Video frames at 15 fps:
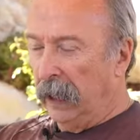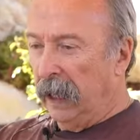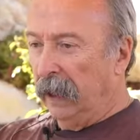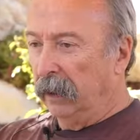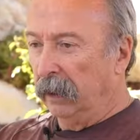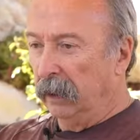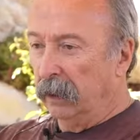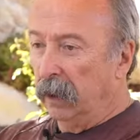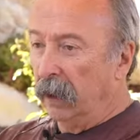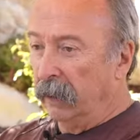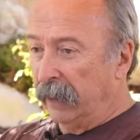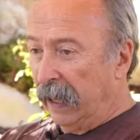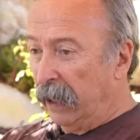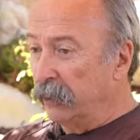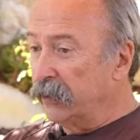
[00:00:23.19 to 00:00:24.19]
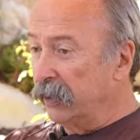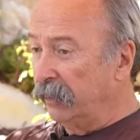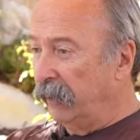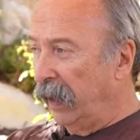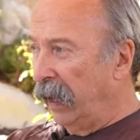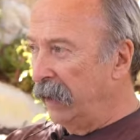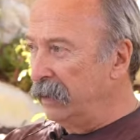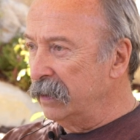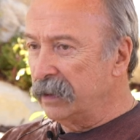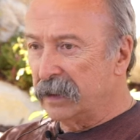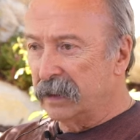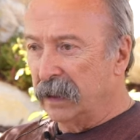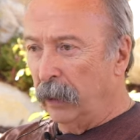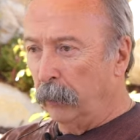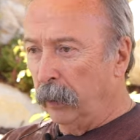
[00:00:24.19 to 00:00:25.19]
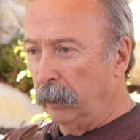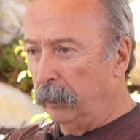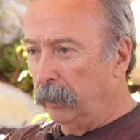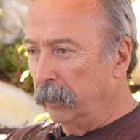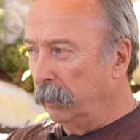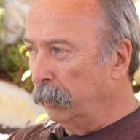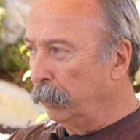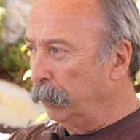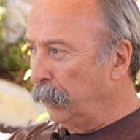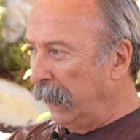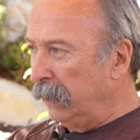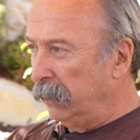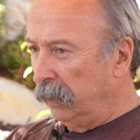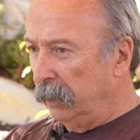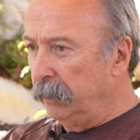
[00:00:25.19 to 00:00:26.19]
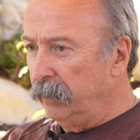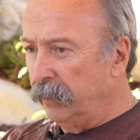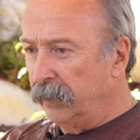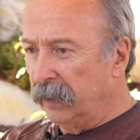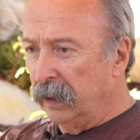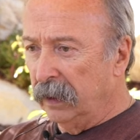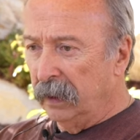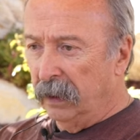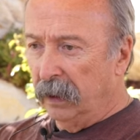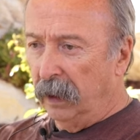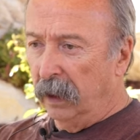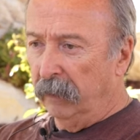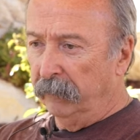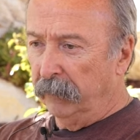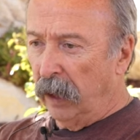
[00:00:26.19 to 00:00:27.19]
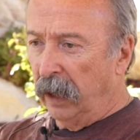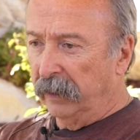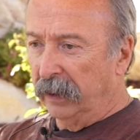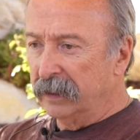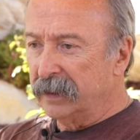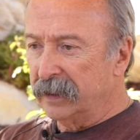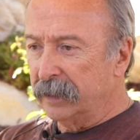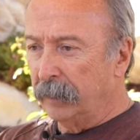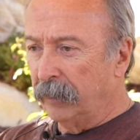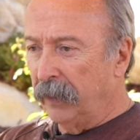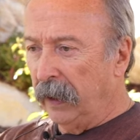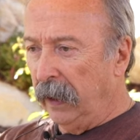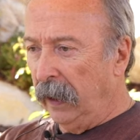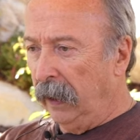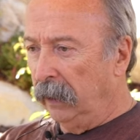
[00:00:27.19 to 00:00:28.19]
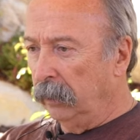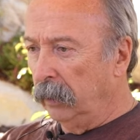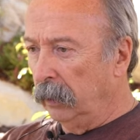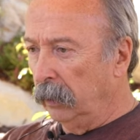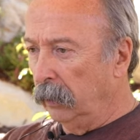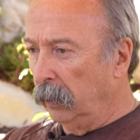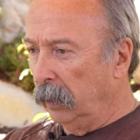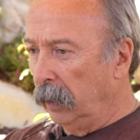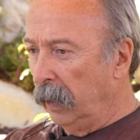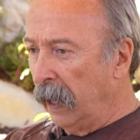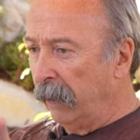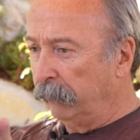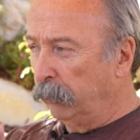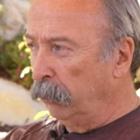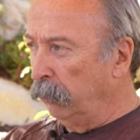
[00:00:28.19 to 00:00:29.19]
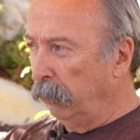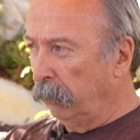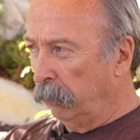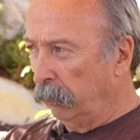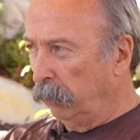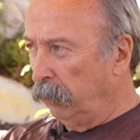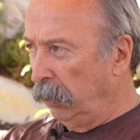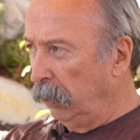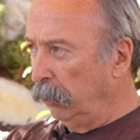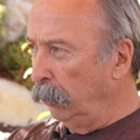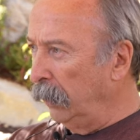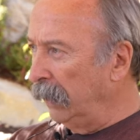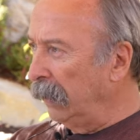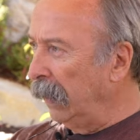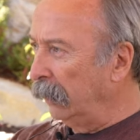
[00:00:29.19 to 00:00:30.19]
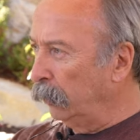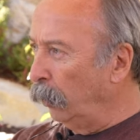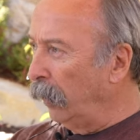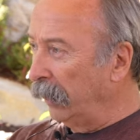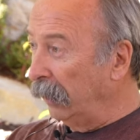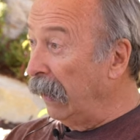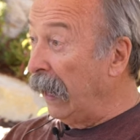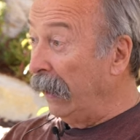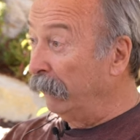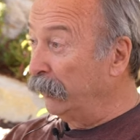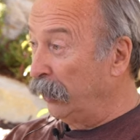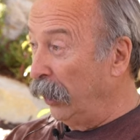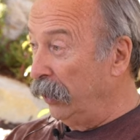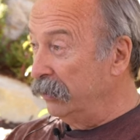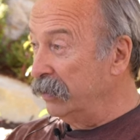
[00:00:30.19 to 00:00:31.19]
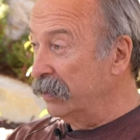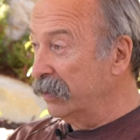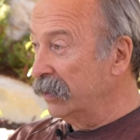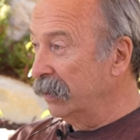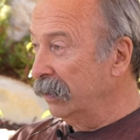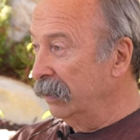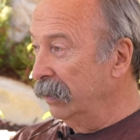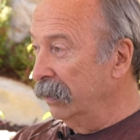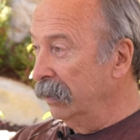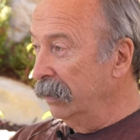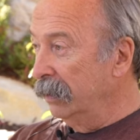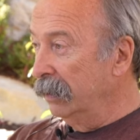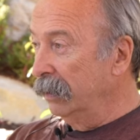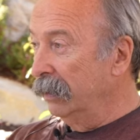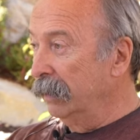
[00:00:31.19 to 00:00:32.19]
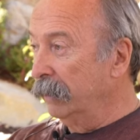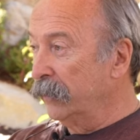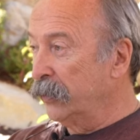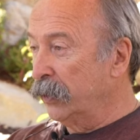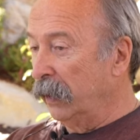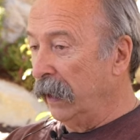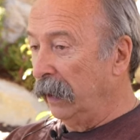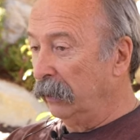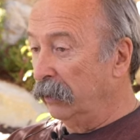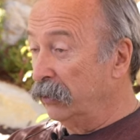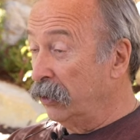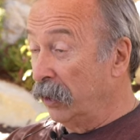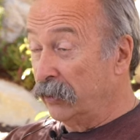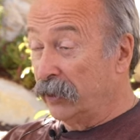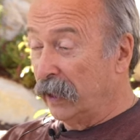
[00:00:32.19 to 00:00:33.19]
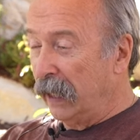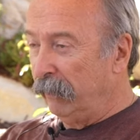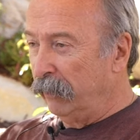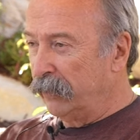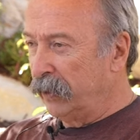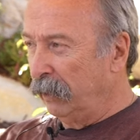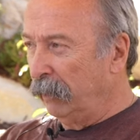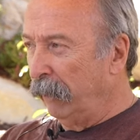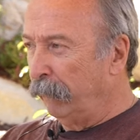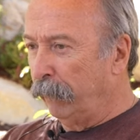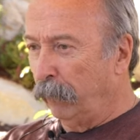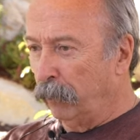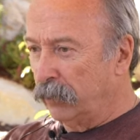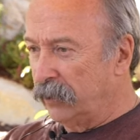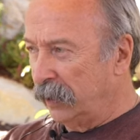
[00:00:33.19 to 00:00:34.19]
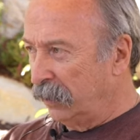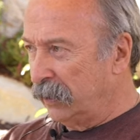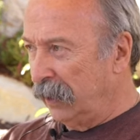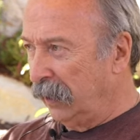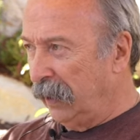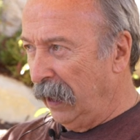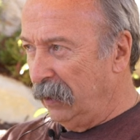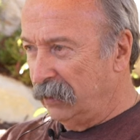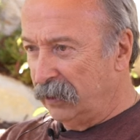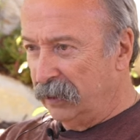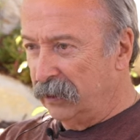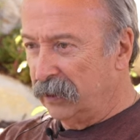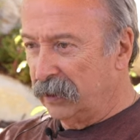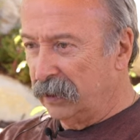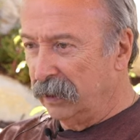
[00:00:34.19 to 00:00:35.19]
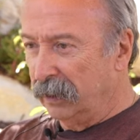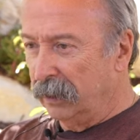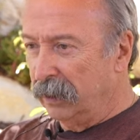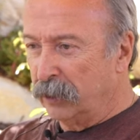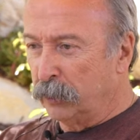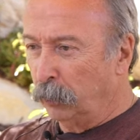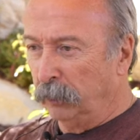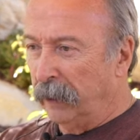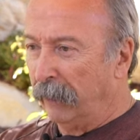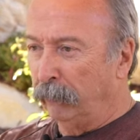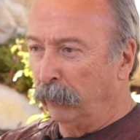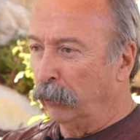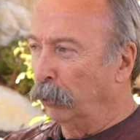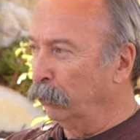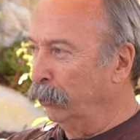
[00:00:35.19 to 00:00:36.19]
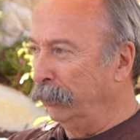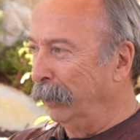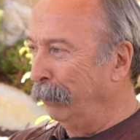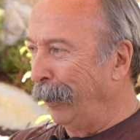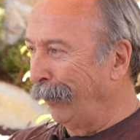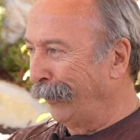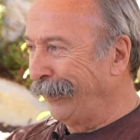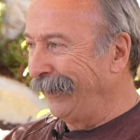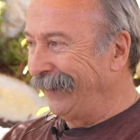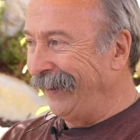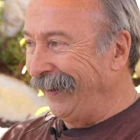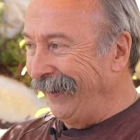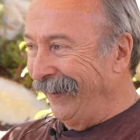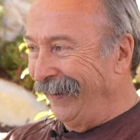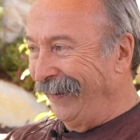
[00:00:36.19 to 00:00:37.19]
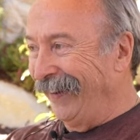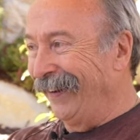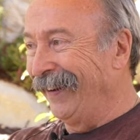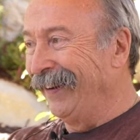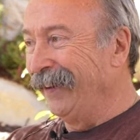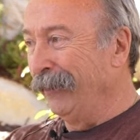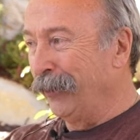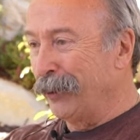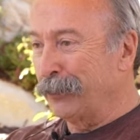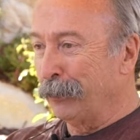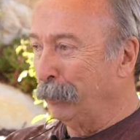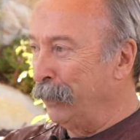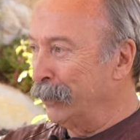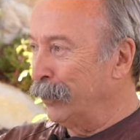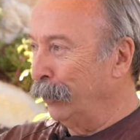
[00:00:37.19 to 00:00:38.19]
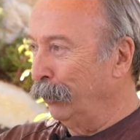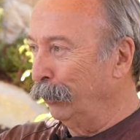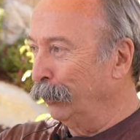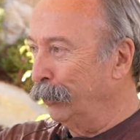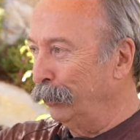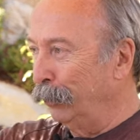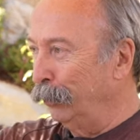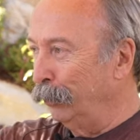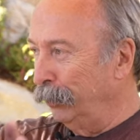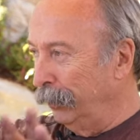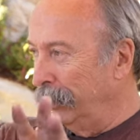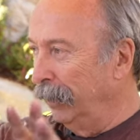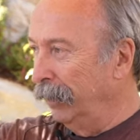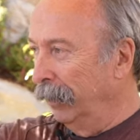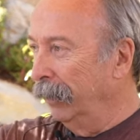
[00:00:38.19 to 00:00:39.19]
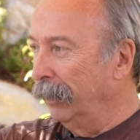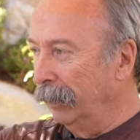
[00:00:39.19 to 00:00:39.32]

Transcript: had a, a, thousand vines that we planted uh -huh. of Vranac and after the third year, we got one and a half tons. Wow. So that just gave us enough for 60 cases. This will never go to the market. This will be sold to. I know, I